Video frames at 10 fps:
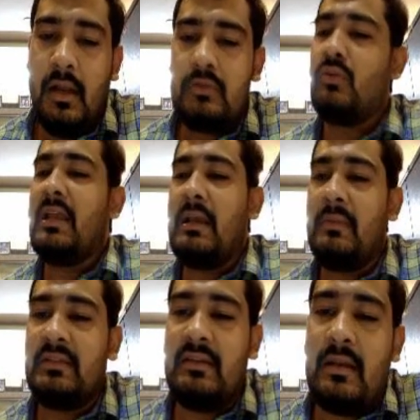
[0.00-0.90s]
Today,
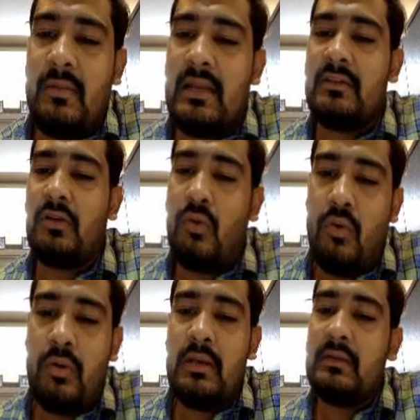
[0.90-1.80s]
Namaste German has
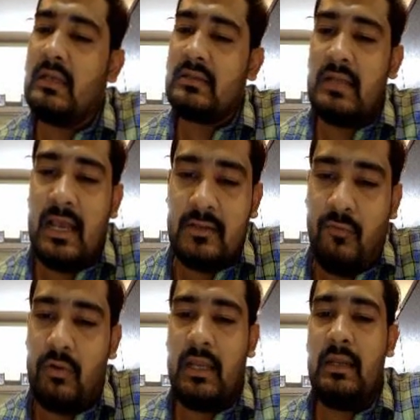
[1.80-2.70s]
grown since last
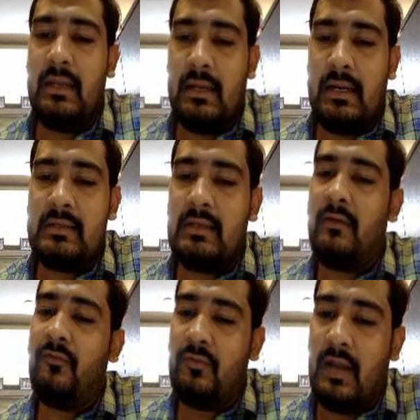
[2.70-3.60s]
14 years.
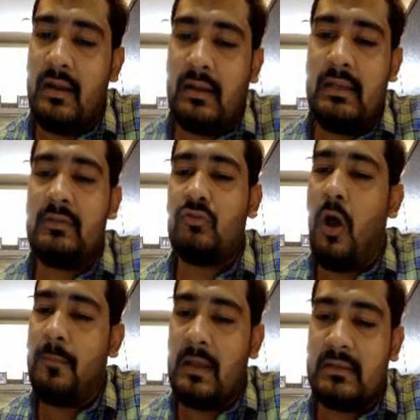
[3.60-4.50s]
If countries'
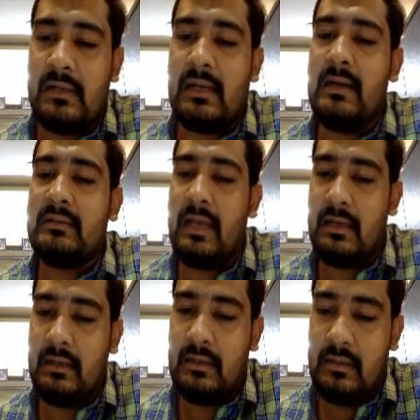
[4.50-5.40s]
top consultants are
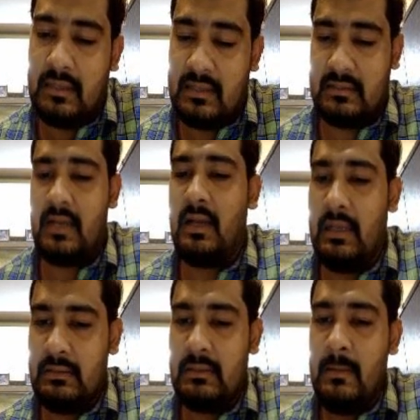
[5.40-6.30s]
trusting
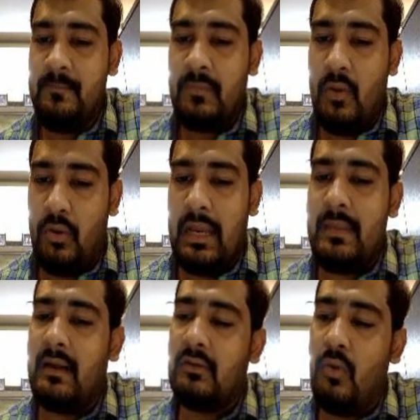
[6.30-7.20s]
us, okay,
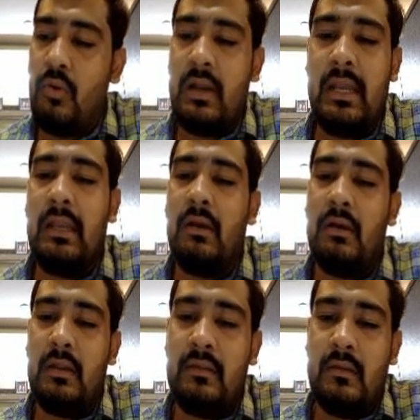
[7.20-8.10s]
that is only
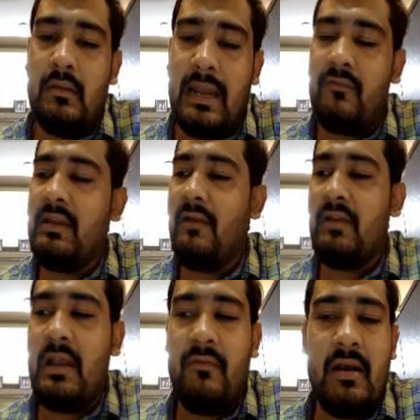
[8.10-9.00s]
that we have
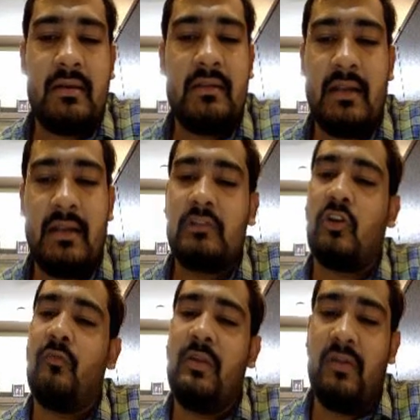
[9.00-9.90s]
delivered results
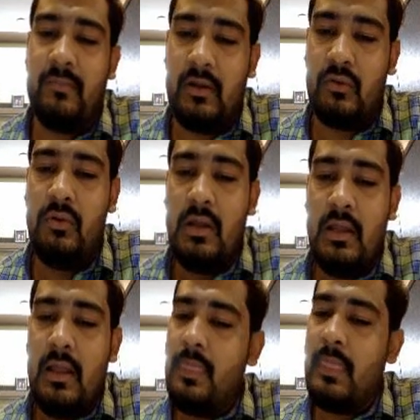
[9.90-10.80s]
of B1, B2,
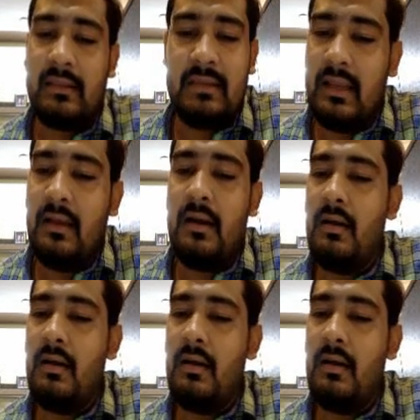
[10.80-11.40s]
nothing